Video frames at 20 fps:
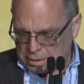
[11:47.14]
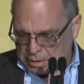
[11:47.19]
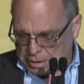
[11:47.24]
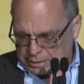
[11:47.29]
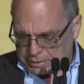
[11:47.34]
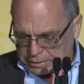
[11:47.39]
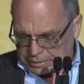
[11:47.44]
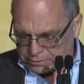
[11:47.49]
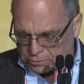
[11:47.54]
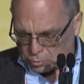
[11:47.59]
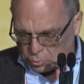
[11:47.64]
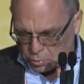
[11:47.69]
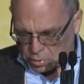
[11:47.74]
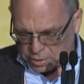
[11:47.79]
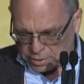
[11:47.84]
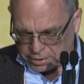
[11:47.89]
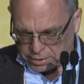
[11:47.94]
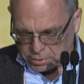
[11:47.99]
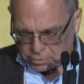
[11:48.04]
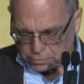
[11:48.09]
I'd like to
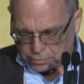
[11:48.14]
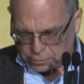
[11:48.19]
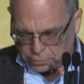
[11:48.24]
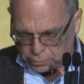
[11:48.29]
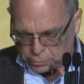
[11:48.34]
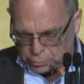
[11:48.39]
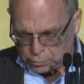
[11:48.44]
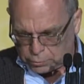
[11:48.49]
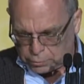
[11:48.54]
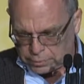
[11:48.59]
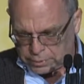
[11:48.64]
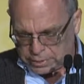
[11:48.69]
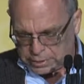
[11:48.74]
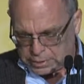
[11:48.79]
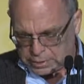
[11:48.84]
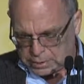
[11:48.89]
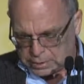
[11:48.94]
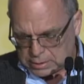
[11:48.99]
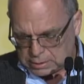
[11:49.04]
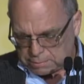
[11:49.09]
walk you through
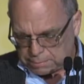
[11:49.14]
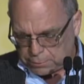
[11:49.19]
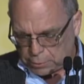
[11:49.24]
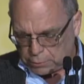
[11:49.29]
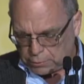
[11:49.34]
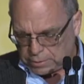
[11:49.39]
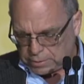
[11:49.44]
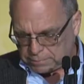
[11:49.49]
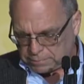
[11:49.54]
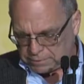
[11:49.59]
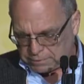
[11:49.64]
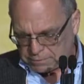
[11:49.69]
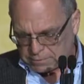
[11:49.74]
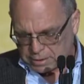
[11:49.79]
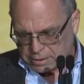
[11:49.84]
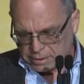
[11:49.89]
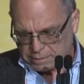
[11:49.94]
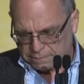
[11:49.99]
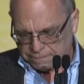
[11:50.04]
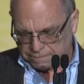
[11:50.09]
the podium
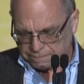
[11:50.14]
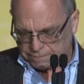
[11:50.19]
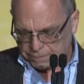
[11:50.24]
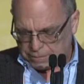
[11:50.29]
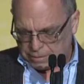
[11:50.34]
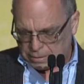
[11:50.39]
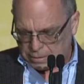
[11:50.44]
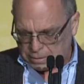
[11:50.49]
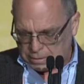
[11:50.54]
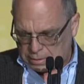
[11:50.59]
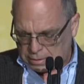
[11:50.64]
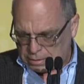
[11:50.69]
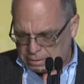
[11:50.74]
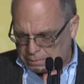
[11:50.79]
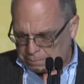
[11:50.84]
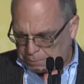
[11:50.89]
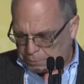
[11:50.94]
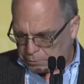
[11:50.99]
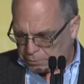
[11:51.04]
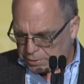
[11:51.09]
design.
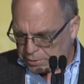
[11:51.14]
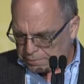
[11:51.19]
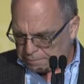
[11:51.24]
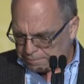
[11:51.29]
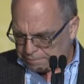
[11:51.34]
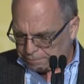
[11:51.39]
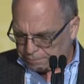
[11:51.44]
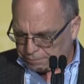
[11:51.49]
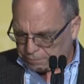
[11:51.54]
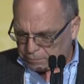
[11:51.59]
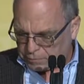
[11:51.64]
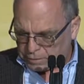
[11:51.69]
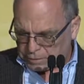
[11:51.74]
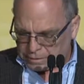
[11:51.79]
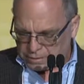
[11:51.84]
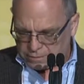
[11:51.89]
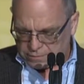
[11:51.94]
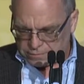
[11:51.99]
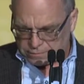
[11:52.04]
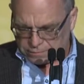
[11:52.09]
The podium
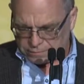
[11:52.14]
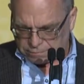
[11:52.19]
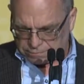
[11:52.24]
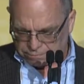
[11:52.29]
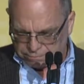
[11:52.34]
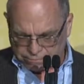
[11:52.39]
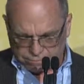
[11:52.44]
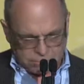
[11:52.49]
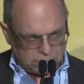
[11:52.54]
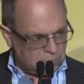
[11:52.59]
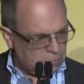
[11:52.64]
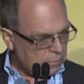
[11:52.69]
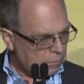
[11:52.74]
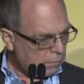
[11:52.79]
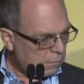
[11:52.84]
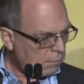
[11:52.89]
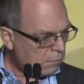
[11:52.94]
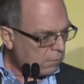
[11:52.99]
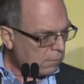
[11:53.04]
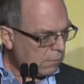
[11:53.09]
is
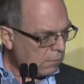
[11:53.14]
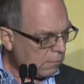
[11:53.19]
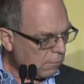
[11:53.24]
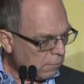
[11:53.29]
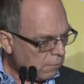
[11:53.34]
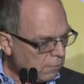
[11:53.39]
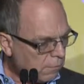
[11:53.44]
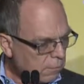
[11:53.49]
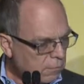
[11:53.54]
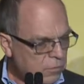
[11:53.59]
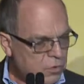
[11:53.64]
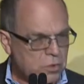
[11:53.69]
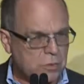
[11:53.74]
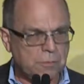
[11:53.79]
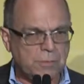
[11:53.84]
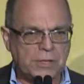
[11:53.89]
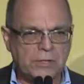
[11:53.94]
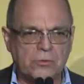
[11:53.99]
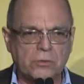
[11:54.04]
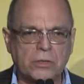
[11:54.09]

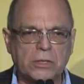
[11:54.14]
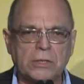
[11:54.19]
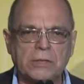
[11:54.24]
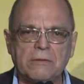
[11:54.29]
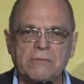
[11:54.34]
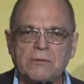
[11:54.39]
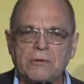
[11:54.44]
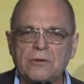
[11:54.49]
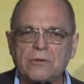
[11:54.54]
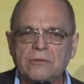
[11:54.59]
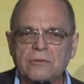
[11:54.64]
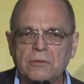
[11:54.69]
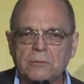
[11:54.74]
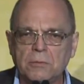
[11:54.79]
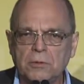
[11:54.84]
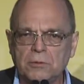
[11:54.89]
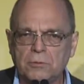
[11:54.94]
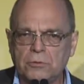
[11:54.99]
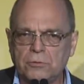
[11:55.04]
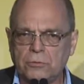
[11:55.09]
geometrically very
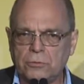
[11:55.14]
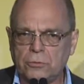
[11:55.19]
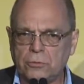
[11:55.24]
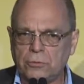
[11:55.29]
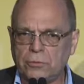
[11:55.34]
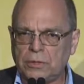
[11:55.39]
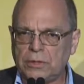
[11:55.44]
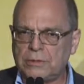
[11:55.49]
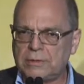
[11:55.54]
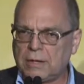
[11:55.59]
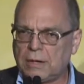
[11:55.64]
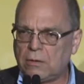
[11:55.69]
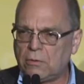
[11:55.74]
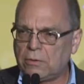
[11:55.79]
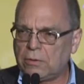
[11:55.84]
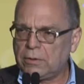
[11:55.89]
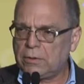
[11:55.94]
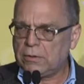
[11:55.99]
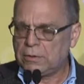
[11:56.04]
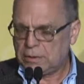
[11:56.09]
similar to the
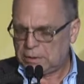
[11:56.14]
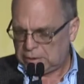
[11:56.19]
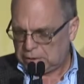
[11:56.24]
tower.